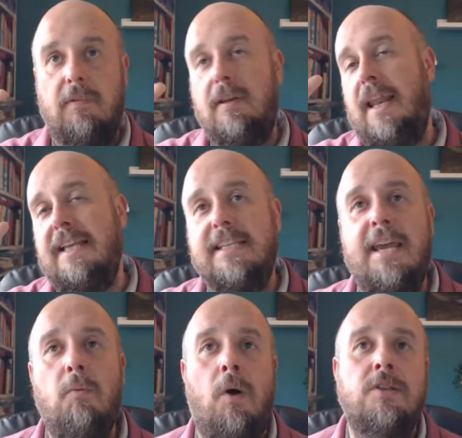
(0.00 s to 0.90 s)
let's say
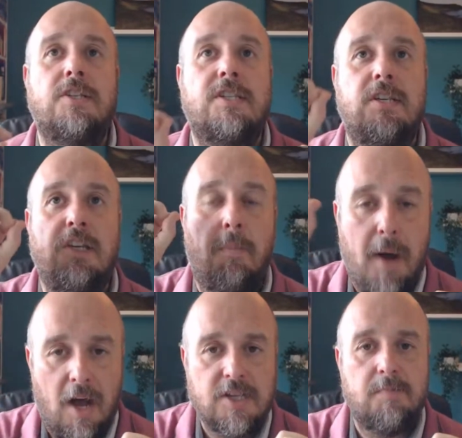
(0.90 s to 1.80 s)
it wants your
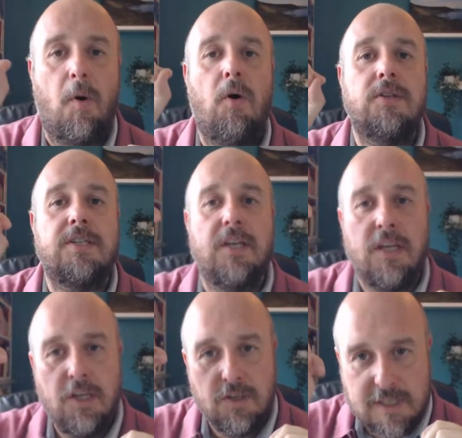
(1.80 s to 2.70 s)
passport,
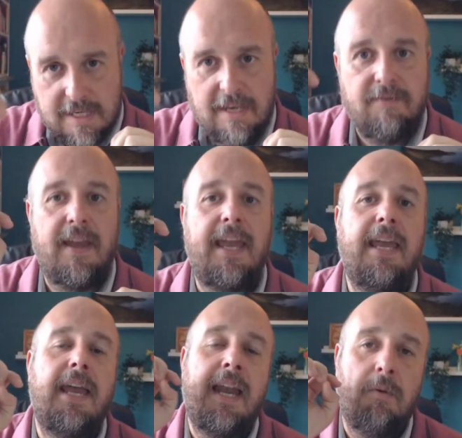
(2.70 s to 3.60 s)
your
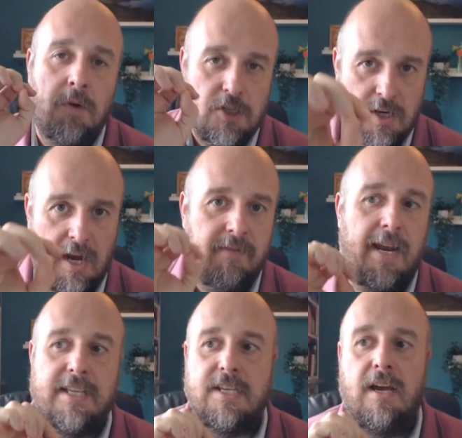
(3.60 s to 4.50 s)
CV, and it wants your cover
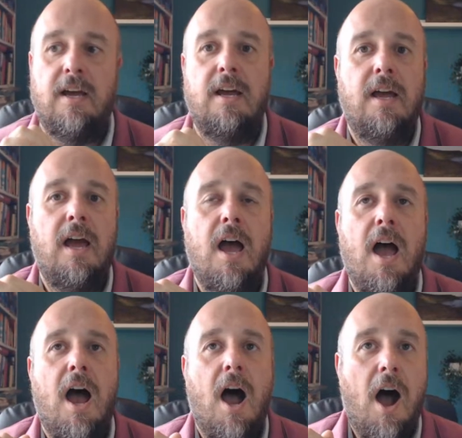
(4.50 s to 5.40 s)
letter.
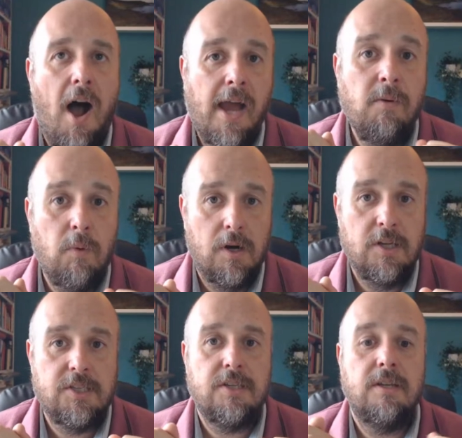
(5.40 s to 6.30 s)
I
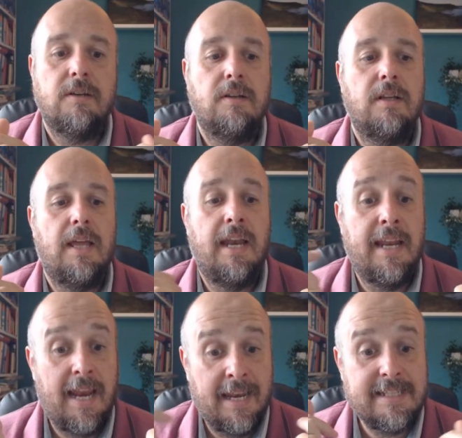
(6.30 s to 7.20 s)
would, and
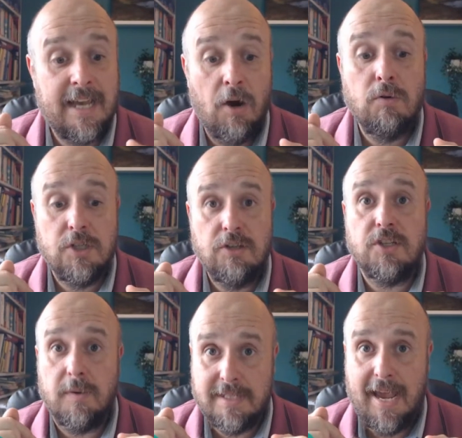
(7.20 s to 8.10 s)
it tells you
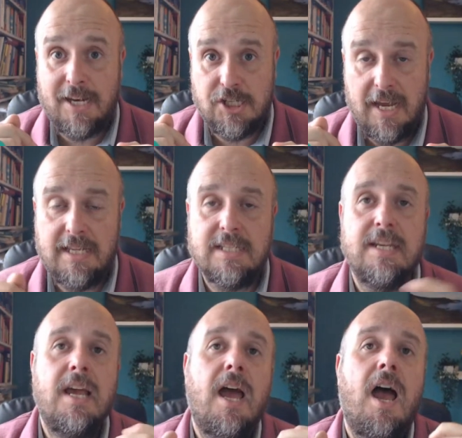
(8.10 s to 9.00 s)
to attach it,
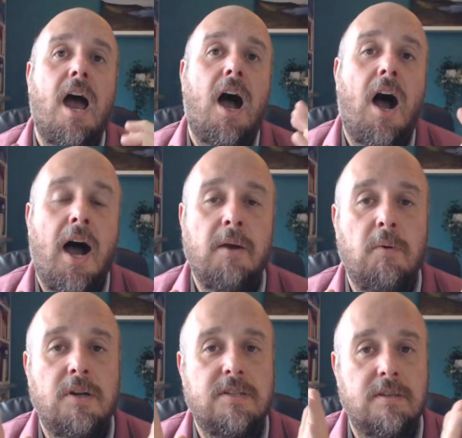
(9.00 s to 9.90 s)
I
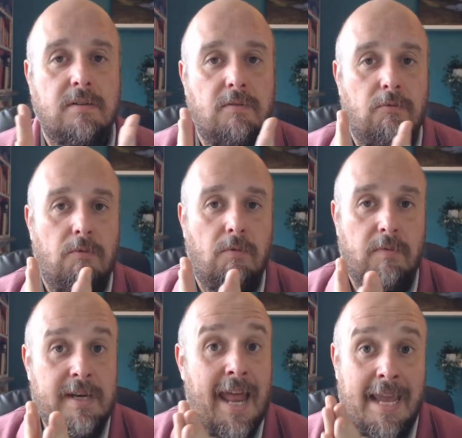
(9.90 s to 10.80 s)
would
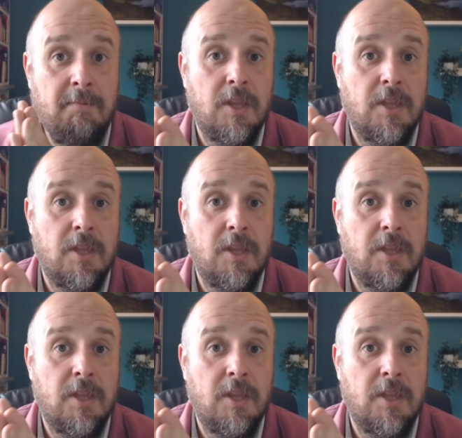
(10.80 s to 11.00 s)
name